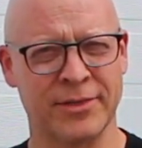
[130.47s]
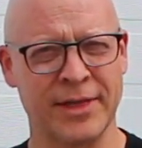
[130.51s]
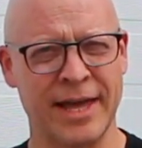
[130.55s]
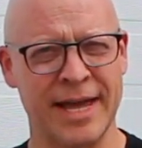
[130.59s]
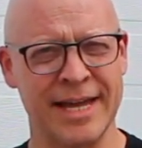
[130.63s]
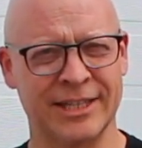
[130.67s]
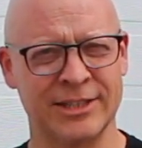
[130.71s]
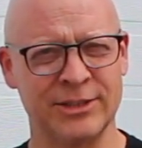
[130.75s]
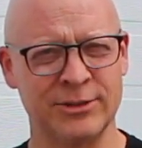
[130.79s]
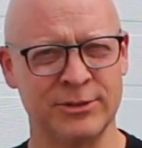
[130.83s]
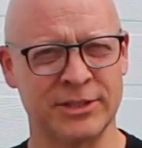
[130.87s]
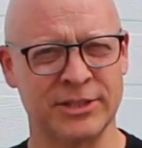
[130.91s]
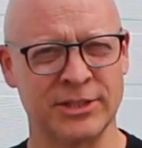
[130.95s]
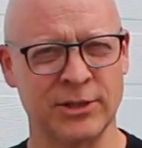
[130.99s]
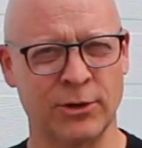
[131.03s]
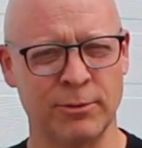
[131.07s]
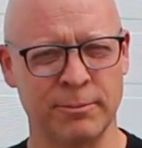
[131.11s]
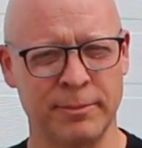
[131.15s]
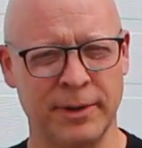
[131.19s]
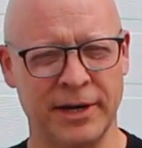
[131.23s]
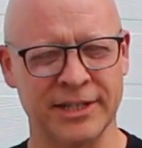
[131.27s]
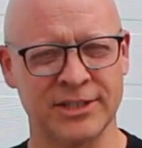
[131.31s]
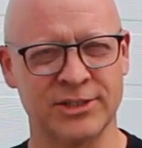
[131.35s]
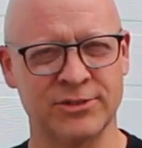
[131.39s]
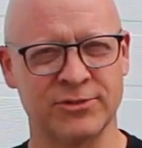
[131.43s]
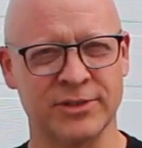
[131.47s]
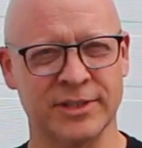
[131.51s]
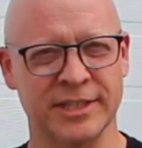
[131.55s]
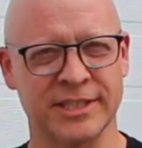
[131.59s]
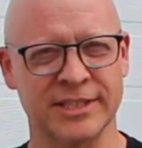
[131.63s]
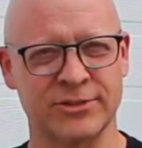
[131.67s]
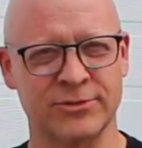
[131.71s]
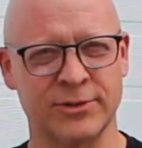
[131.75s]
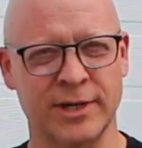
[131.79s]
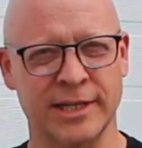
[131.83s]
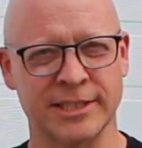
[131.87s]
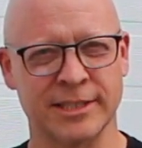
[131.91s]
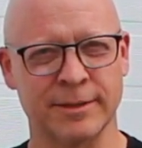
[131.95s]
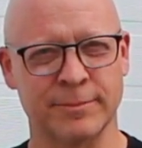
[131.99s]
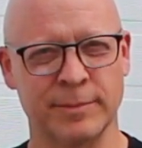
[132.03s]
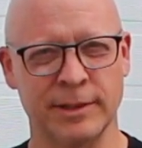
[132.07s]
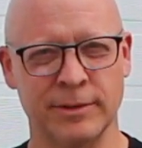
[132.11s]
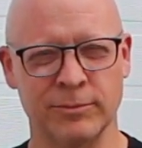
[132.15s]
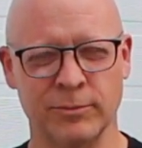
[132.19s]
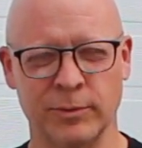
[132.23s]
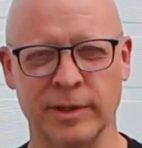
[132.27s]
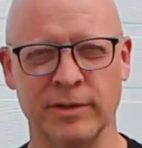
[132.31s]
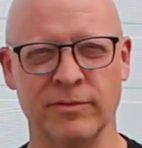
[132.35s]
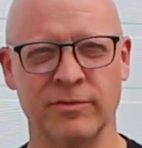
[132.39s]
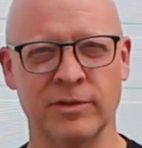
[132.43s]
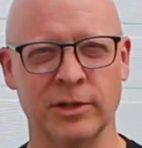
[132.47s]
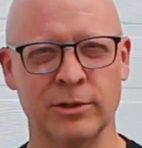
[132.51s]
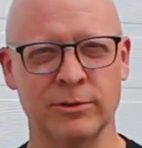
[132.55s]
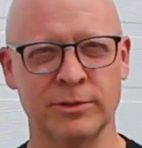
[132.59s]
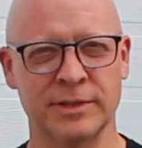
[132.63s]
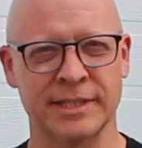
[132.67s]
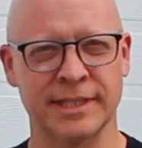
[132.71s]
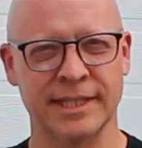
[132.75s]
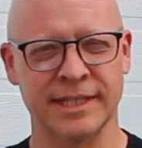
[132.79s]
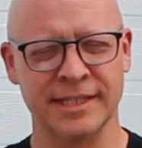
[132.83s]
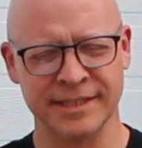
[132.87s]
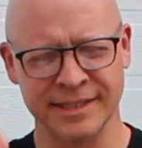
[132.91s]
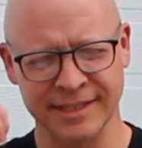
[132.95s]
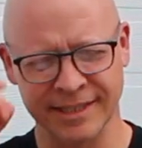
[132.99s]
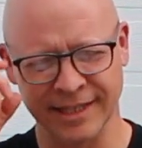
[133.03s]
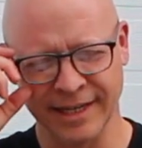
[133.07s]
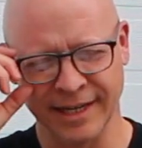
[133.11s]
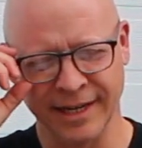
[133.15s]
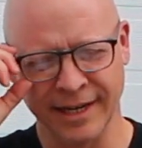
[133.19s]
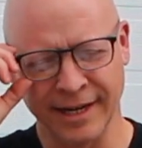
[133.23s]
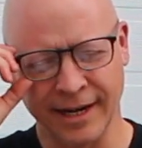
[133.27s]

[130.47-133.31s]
Thank you so much for this recipe. We've used this.